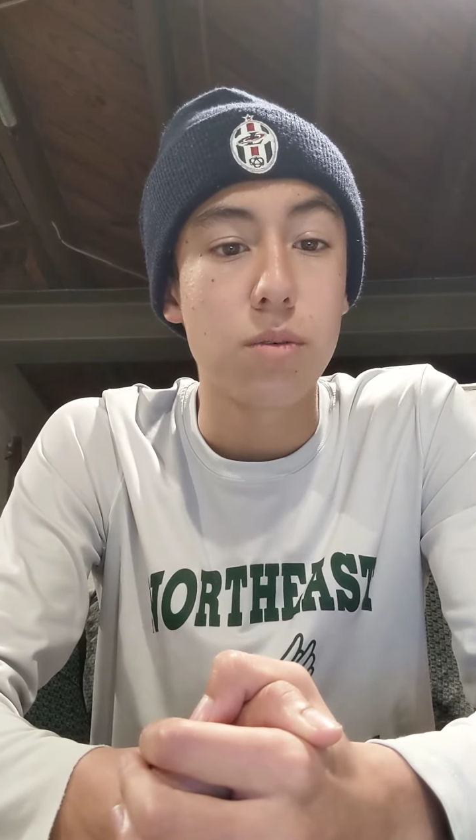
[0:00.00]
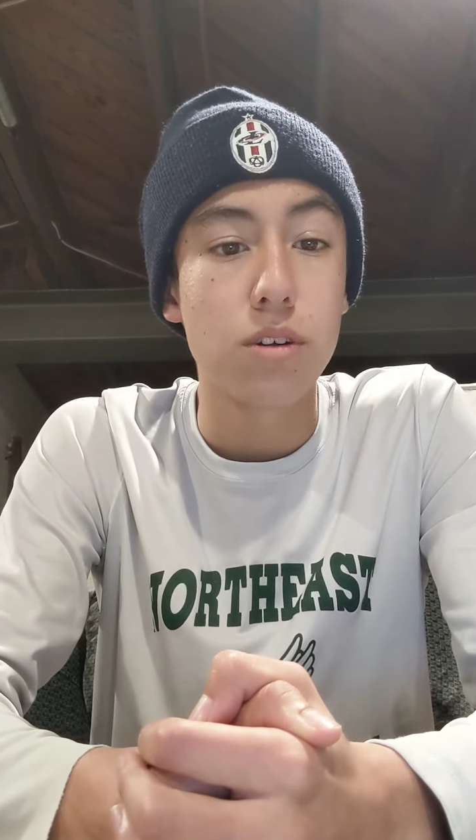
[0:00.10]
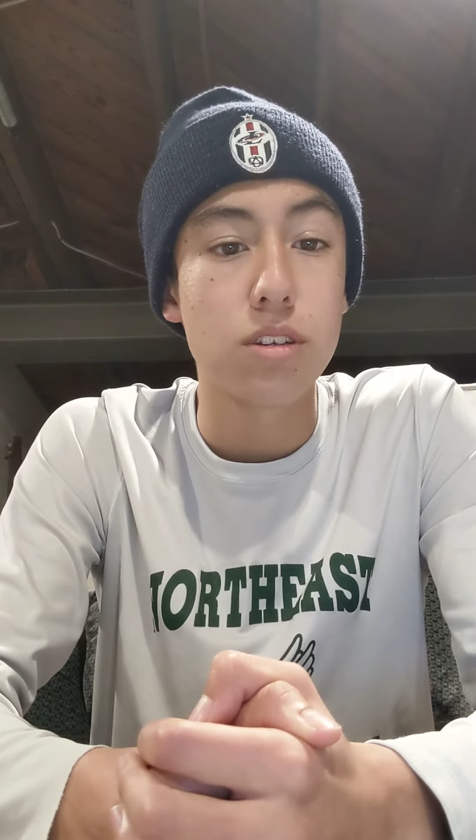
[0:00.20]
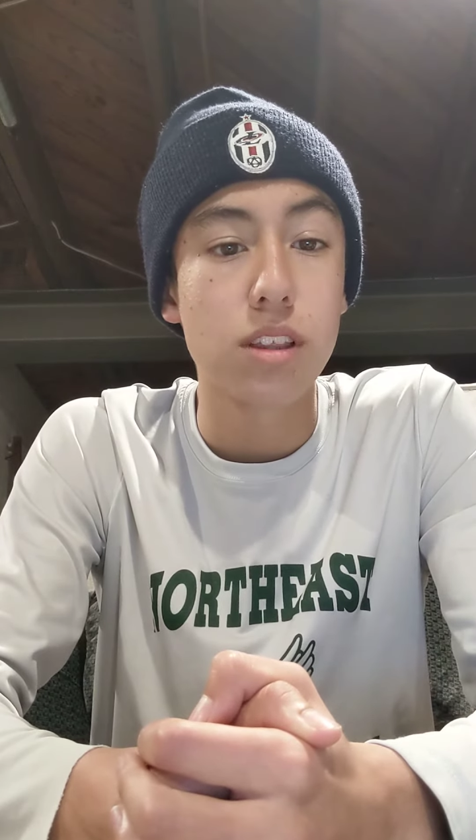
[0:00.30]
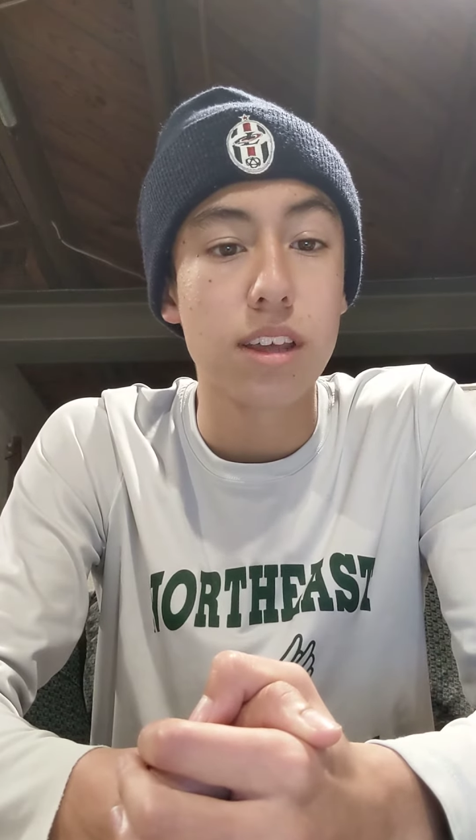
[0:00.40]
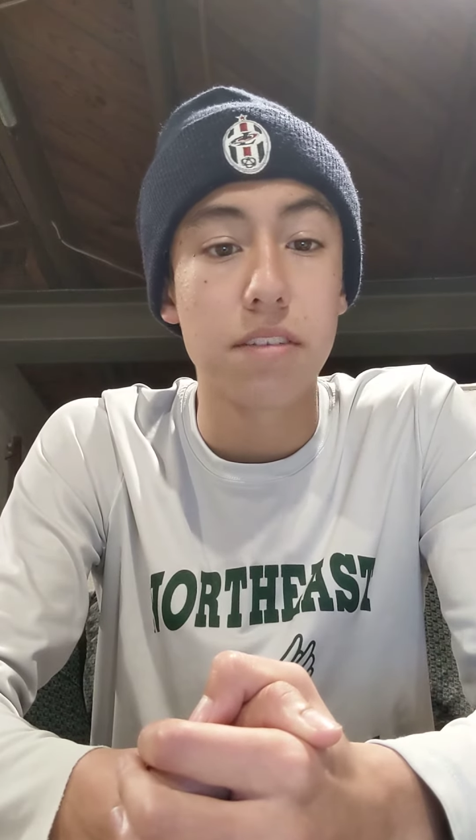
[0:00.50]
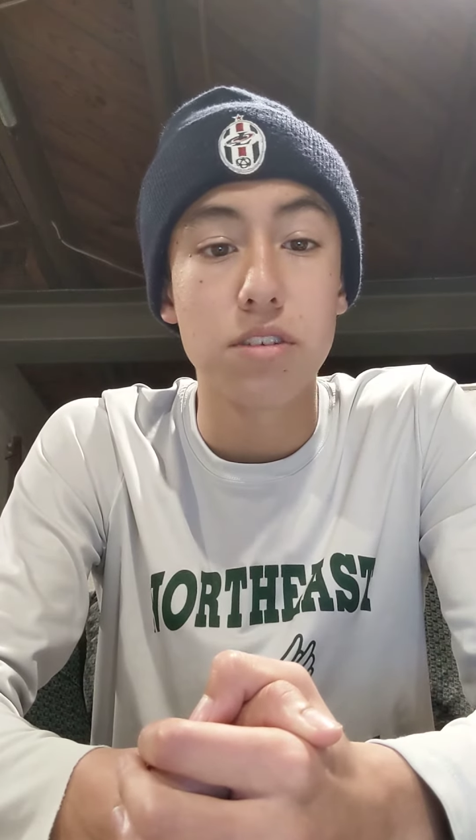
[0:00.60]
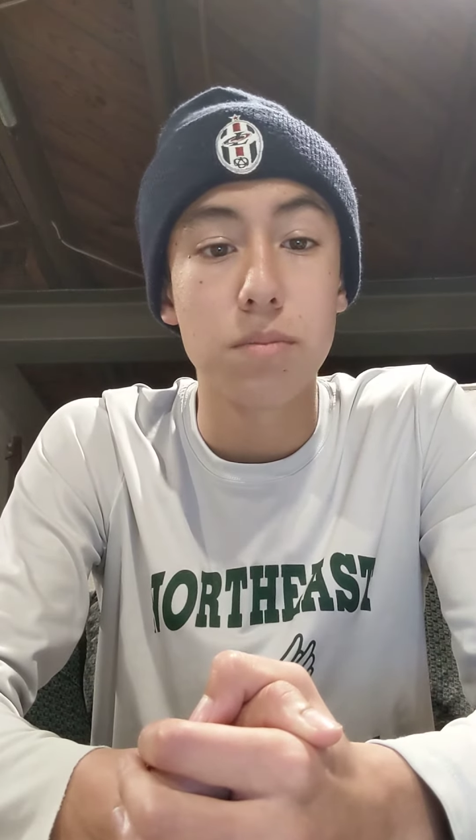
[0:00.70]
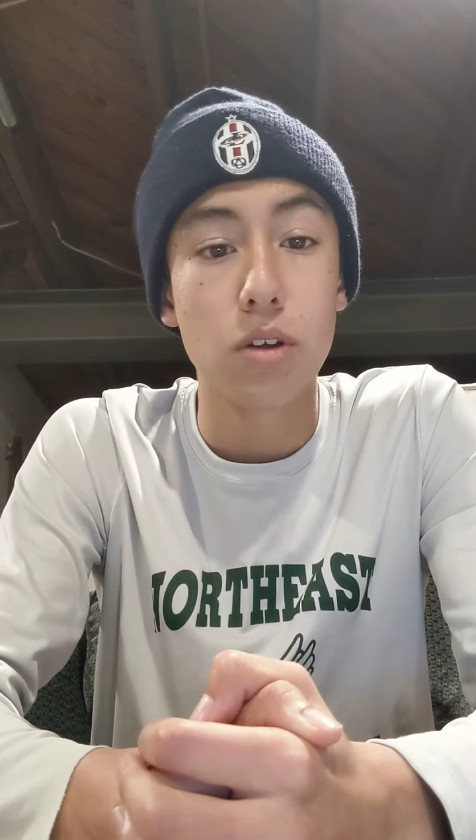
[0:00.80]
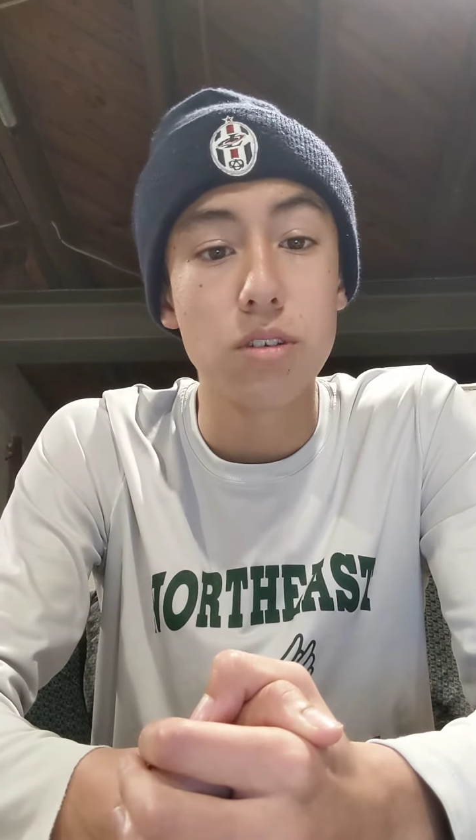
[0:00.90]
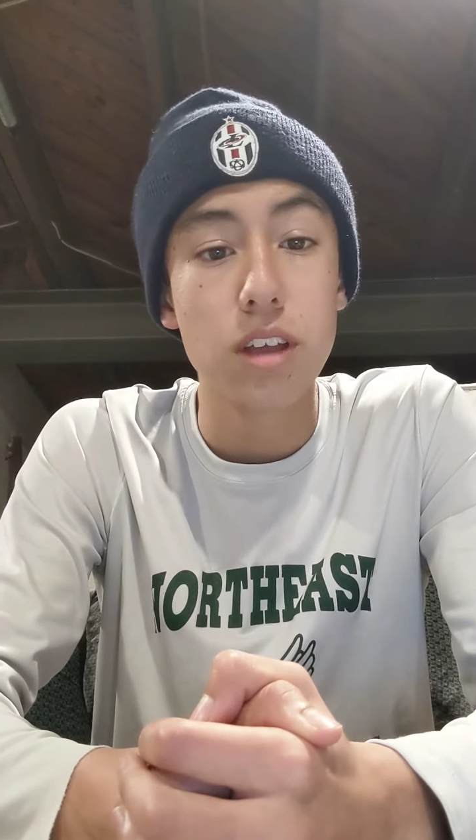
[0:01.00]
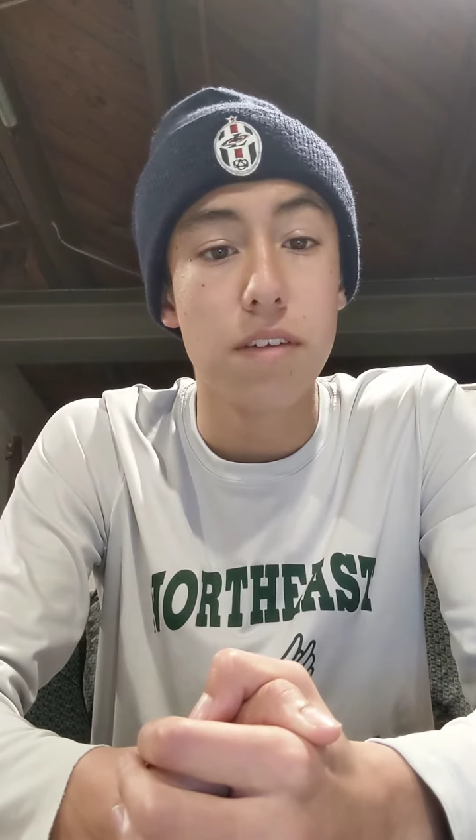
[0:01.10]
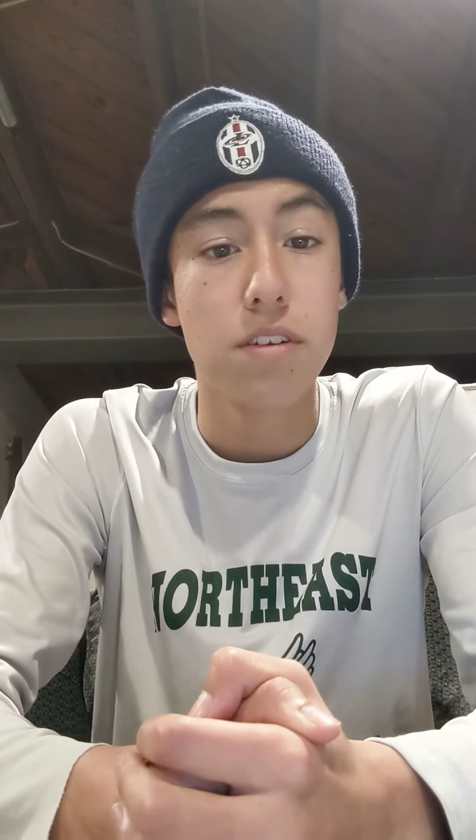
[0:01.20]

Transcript: where slaves, mostly